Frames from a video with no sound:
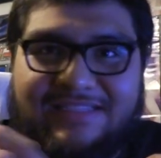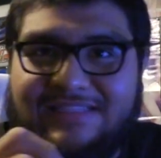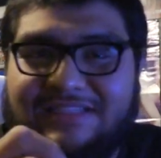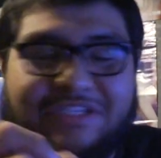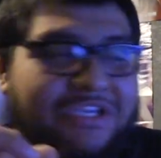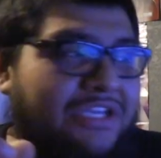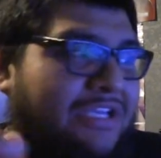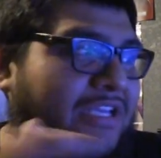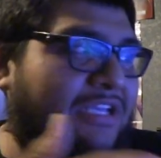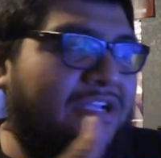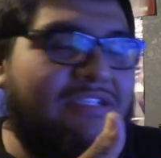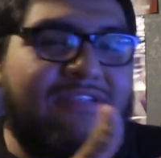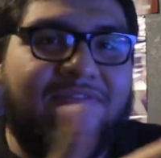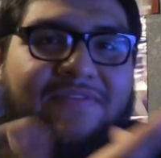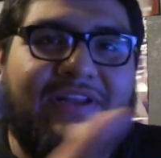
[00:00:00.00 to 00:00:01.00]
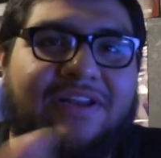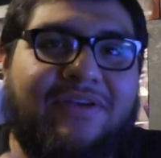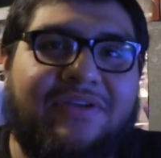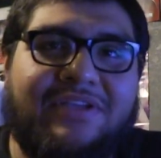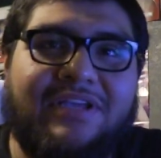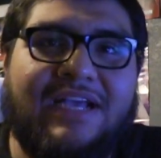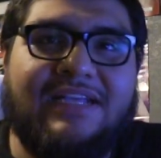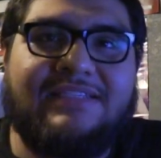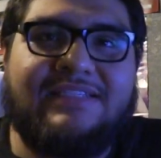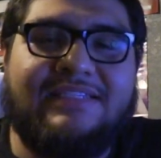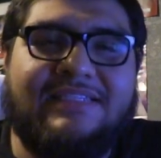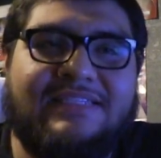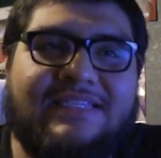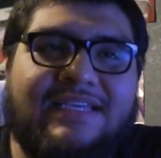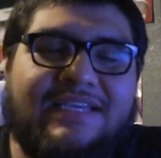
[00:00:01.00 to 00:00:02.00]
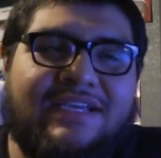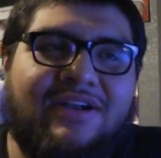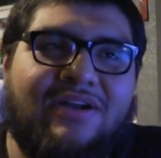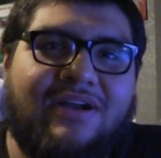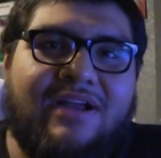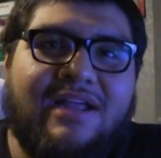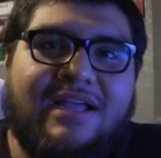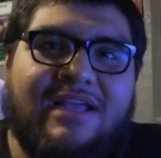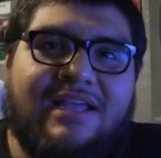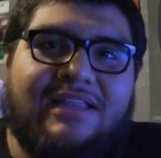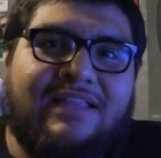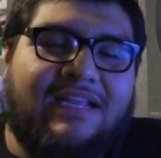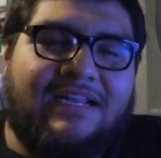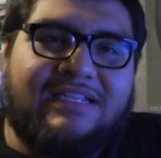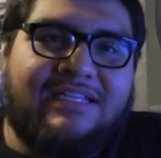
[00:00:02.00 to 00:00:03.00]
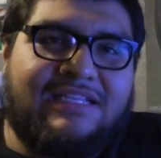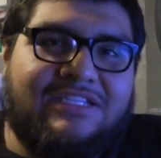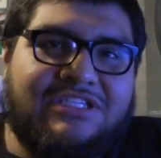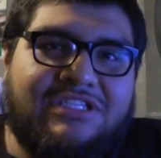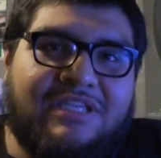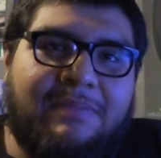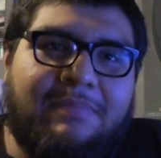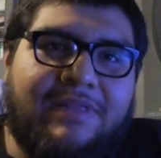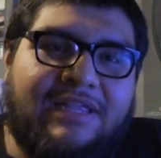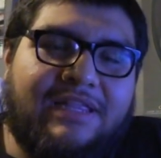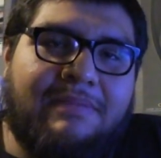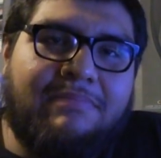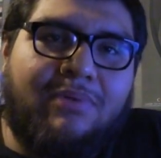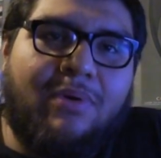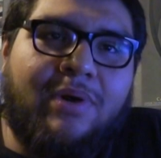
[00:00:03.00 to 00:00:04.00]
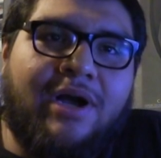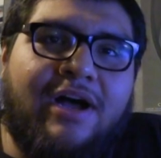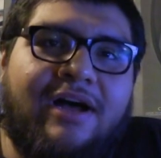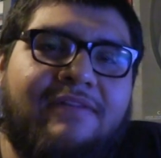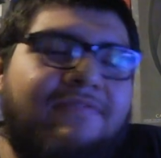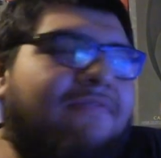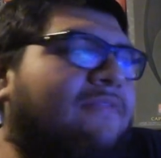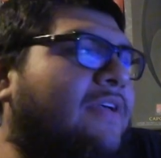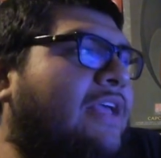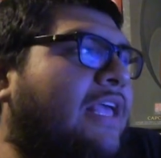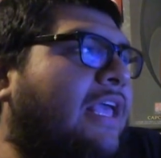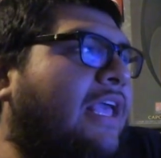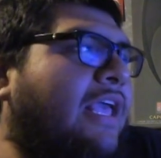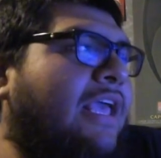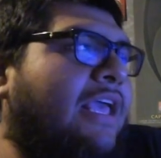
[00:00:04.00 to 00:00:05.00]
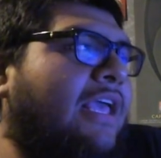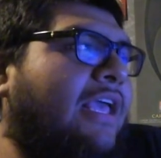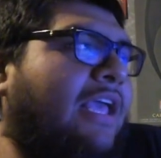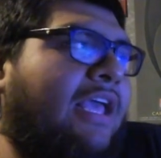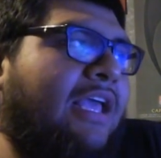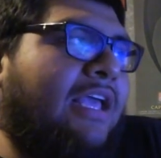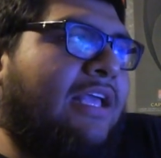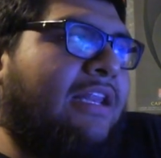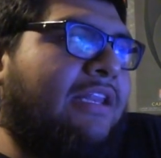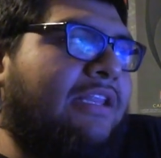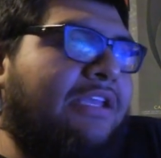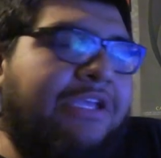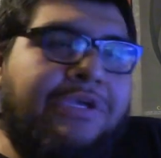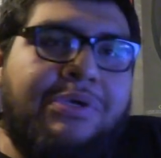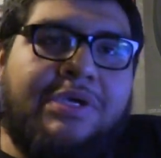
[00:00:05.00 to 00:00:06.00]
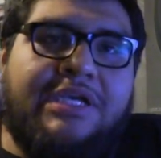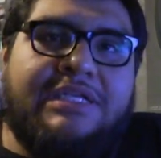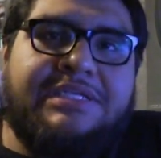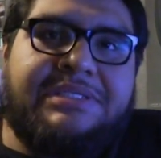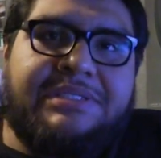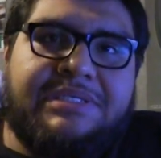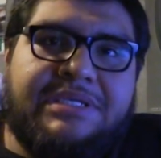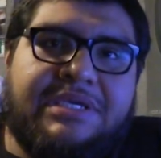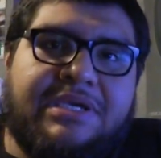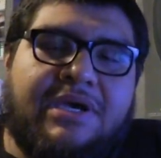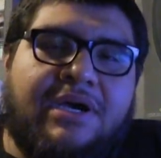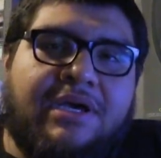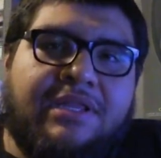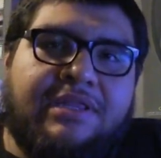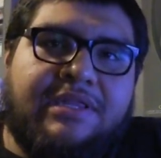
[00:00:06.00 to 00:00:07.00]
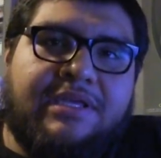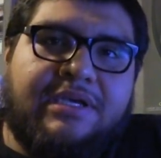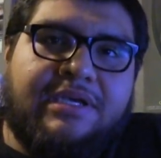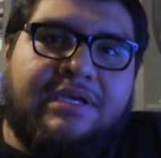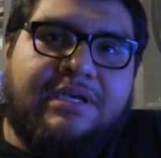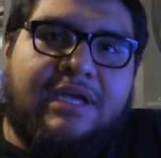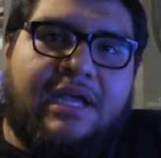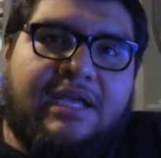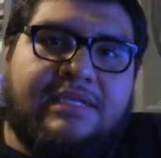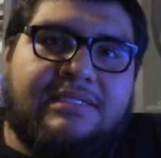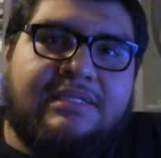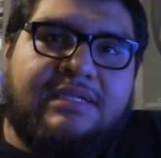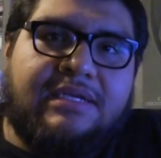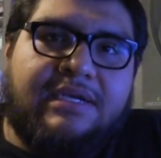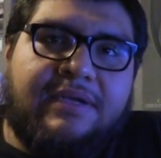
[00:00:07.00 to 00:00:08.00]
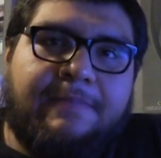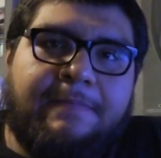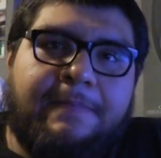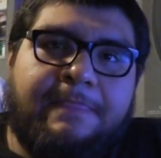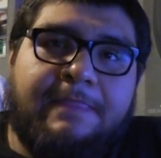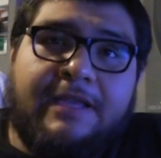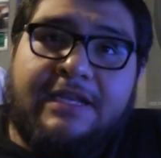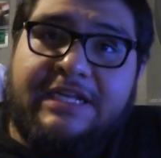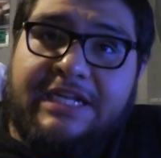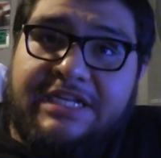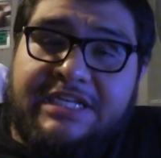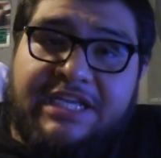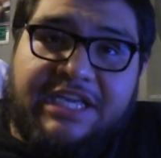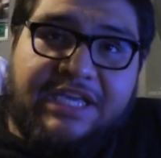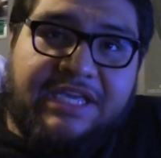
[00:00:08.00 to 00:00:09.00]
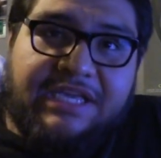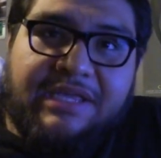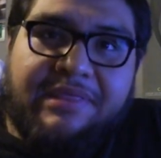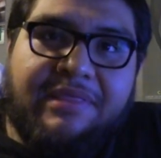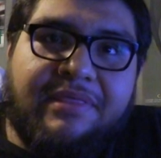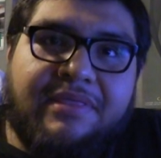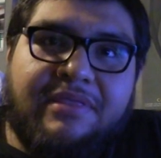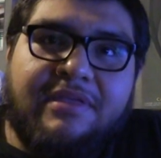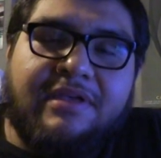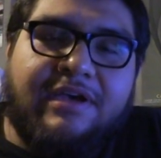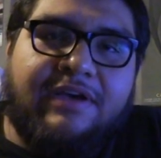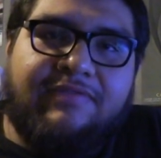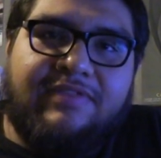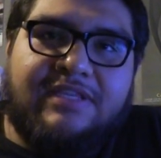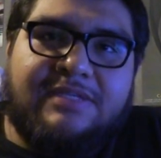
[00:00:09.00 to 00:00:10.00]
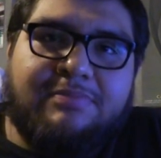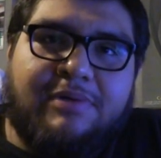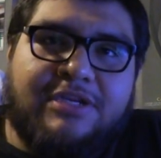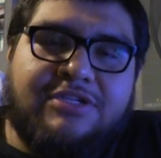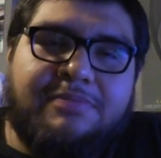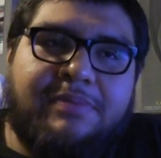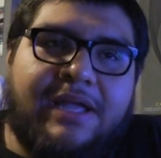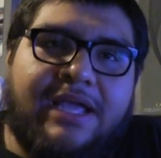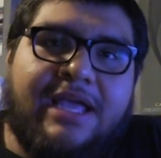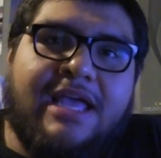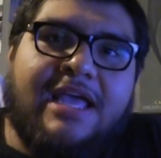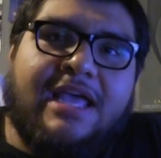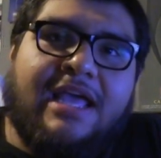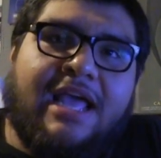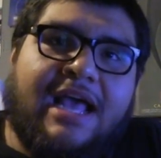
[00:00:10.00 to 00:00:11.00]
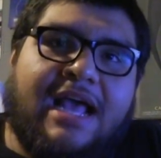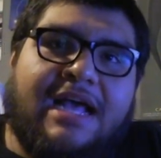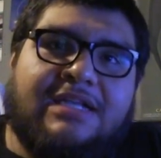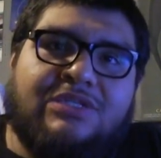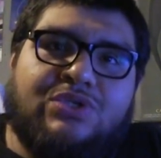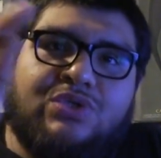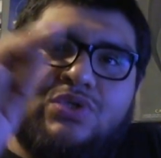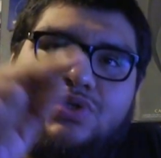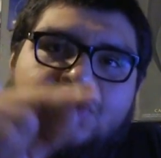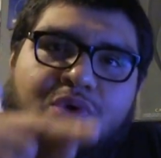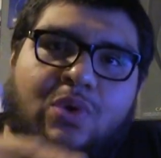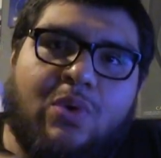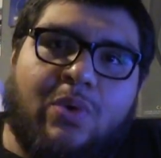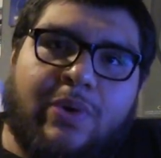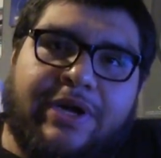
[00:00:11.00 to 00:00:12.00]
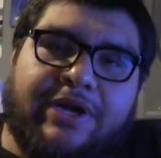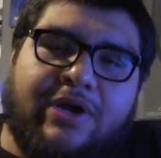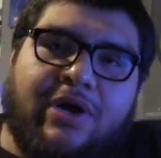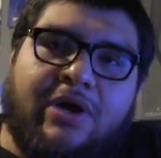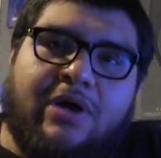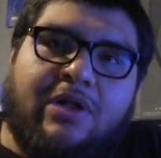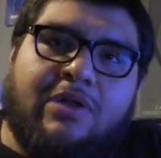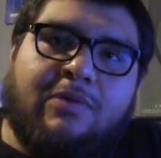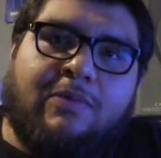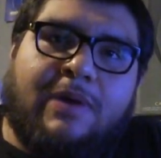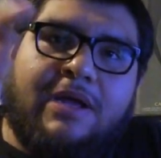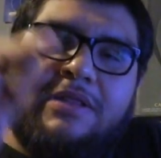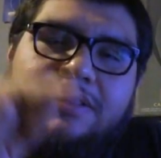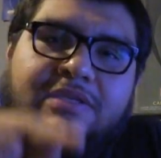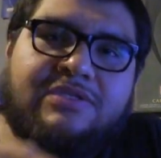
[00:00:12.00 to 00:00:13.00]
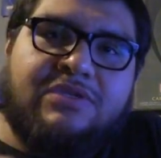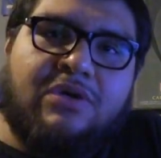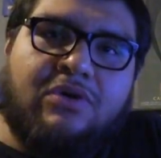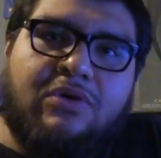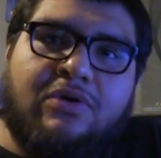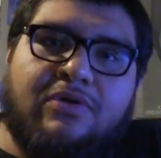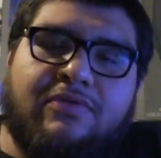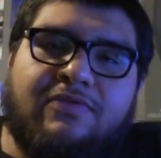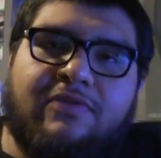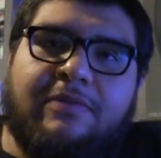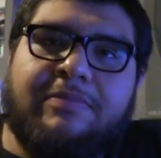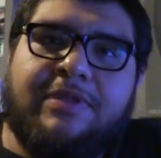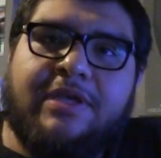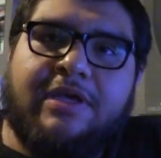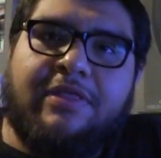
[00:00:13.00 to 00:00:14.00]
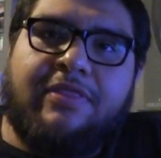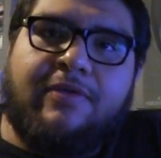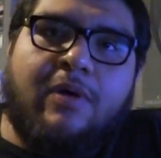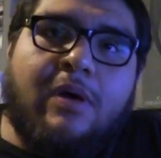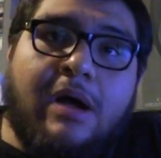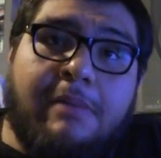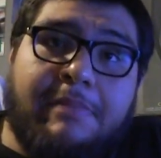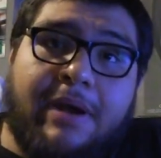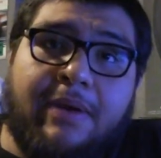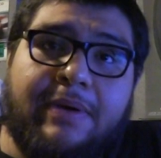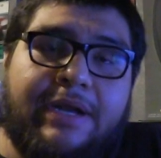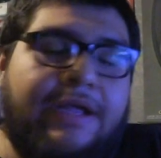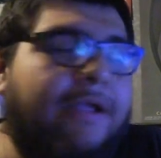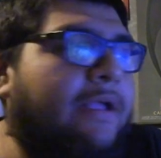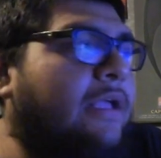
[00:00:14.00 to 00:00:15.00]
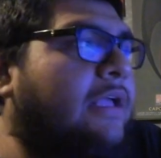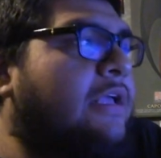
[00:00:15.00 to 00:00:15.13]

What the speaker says: here's the video. You guys can see here that it just completely broke off. And you can see on the teeth of this pressure plate, it had scoring all around the circle from the throwout bearing.